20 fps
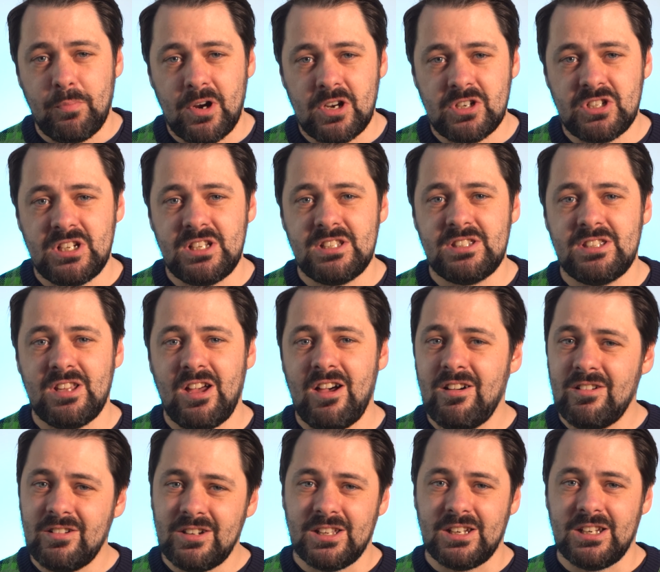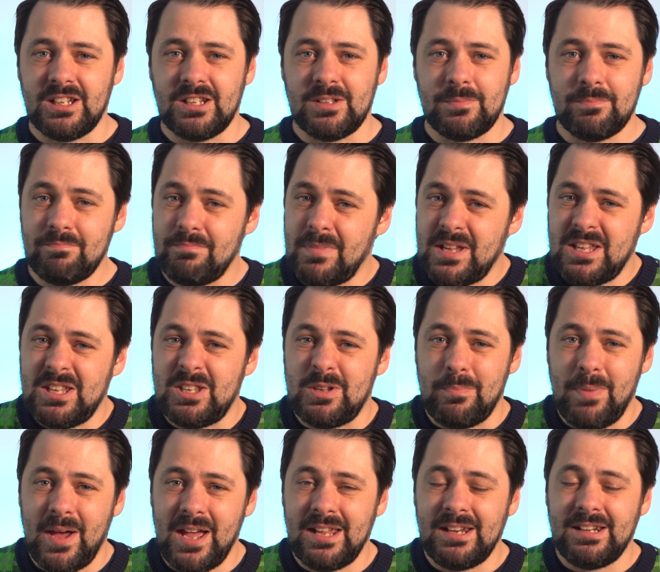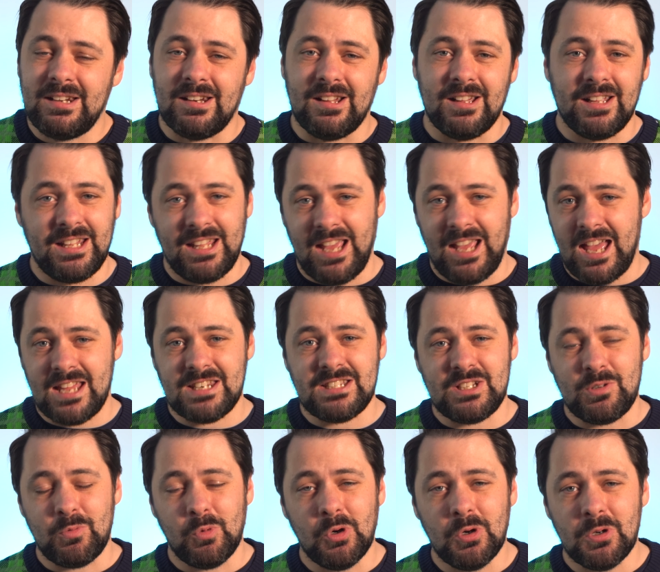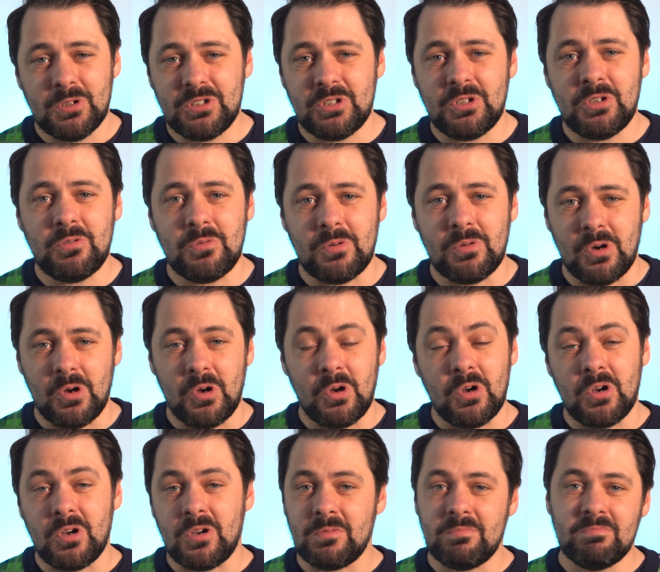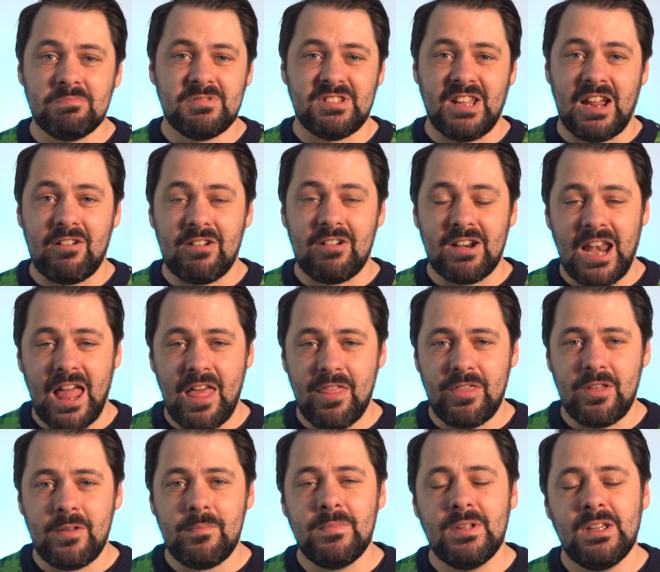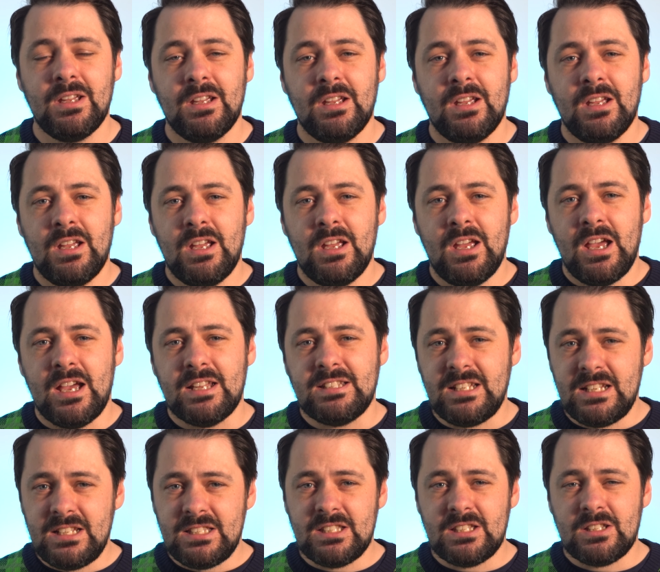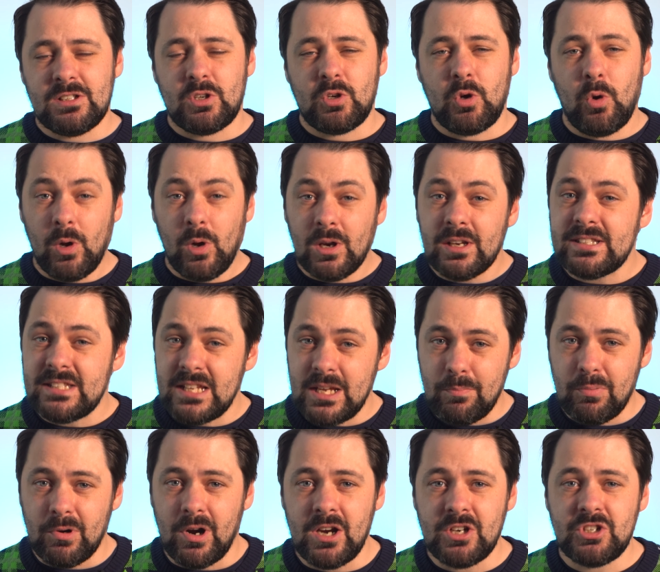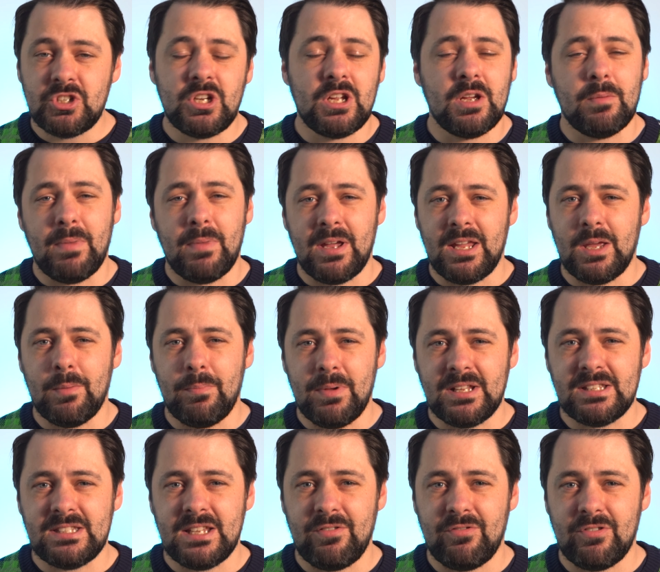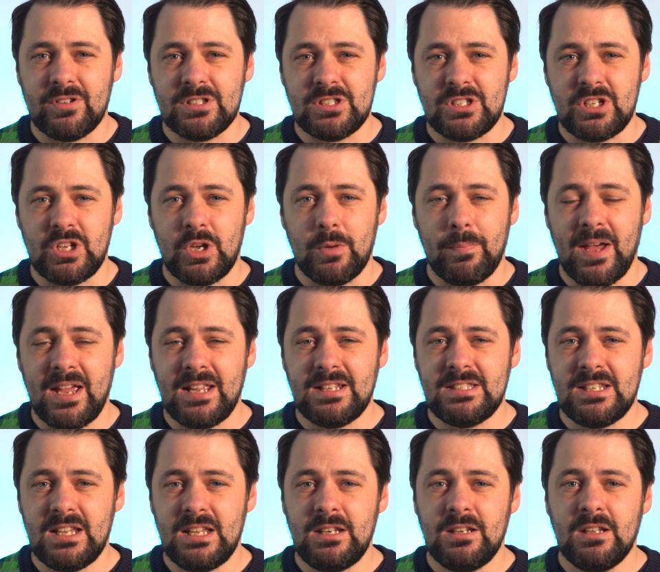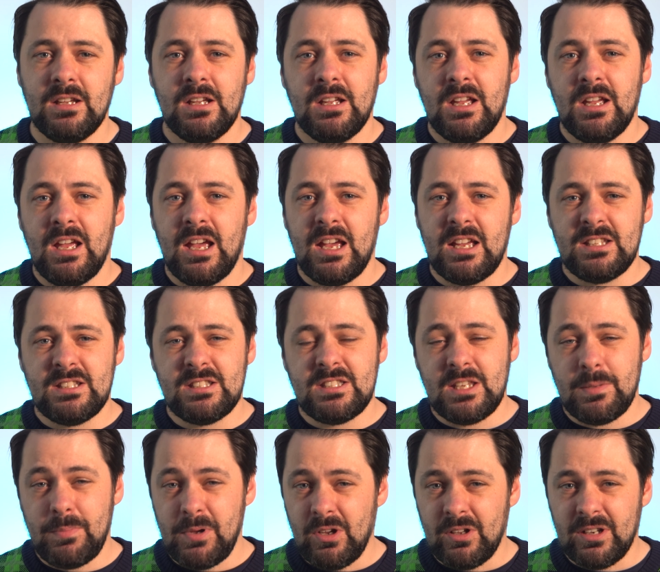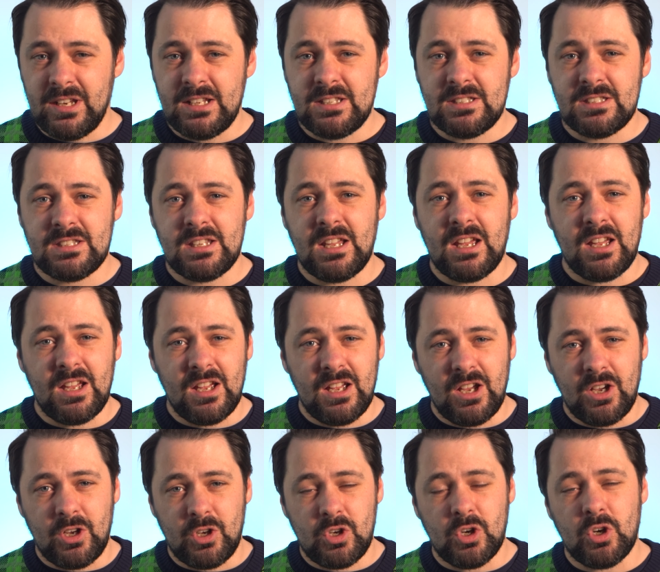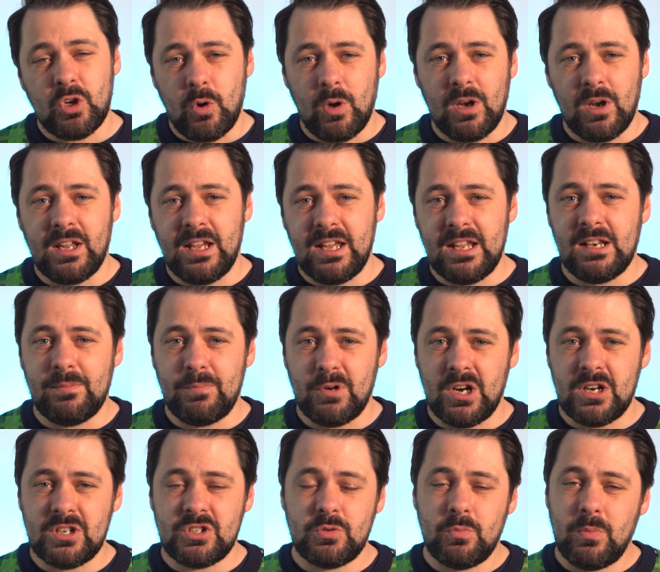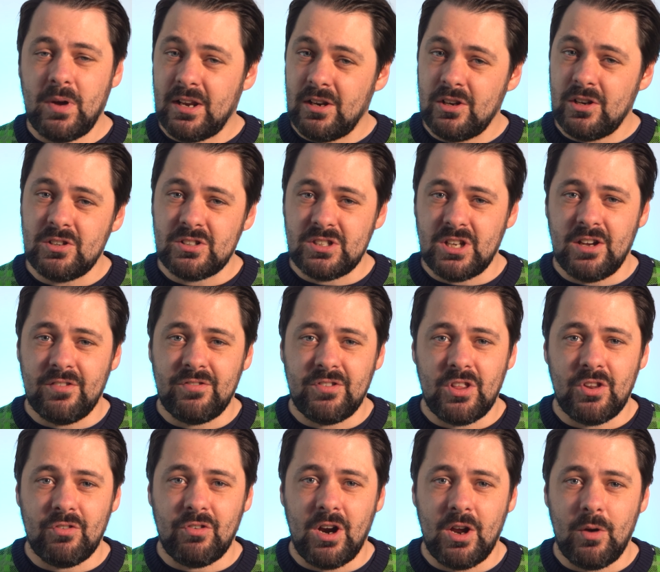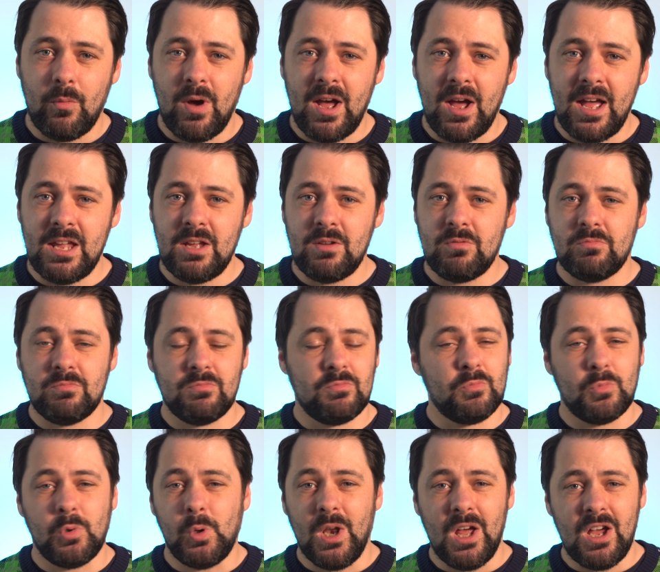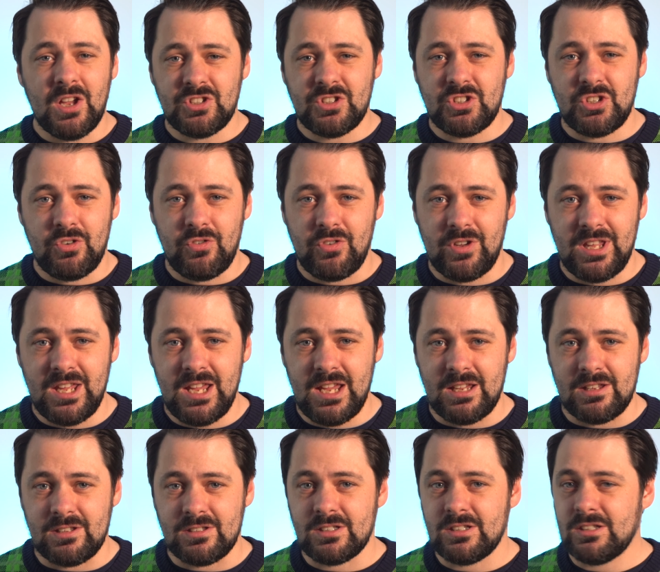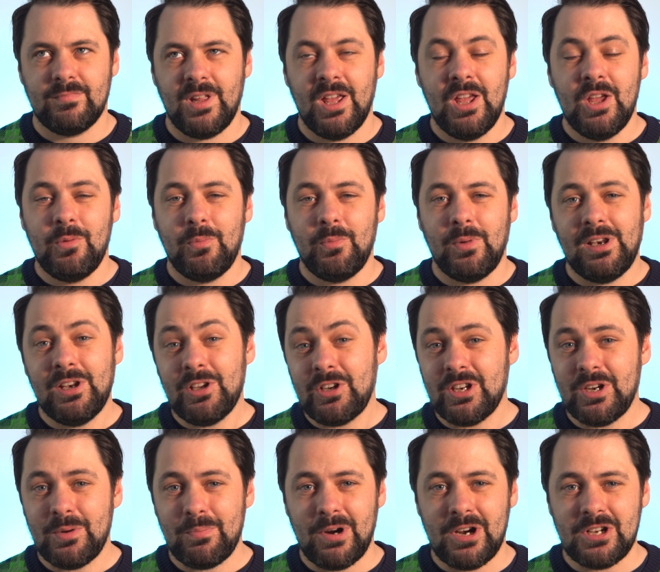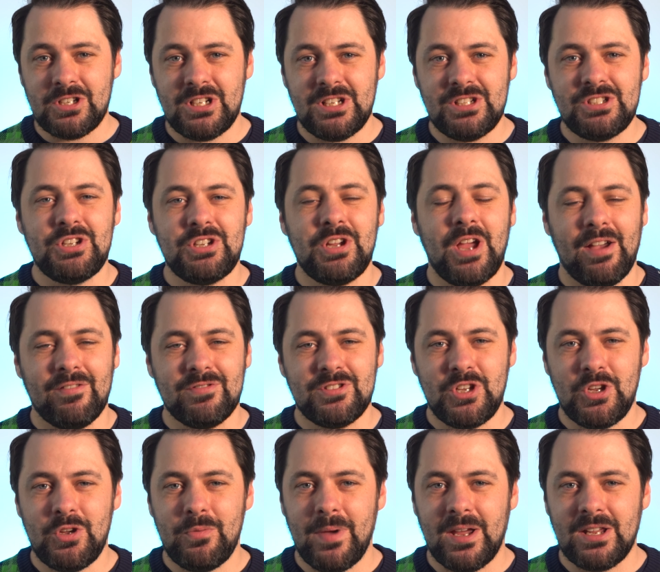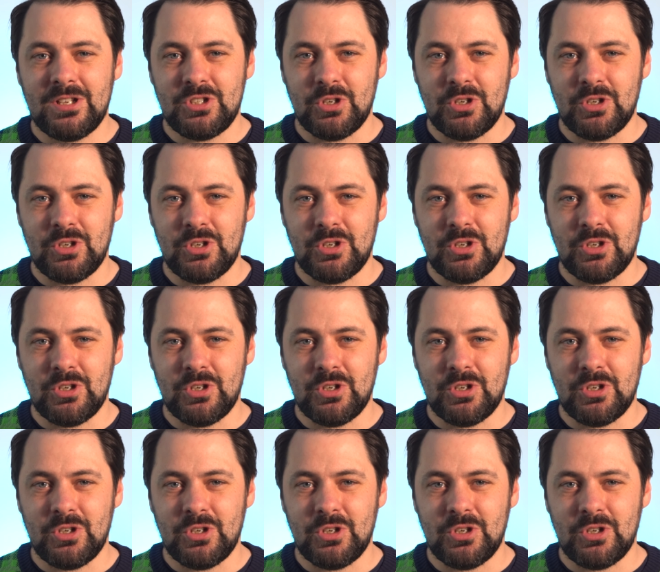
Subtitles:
brushes aren't going to make you paint like Andy Wardle or Darren Latham, a decent quality brush can make a big difference to your painting, and to be honest, a good quality brush, when looked after the right way, will last you for years. When looking at brushes, you have two main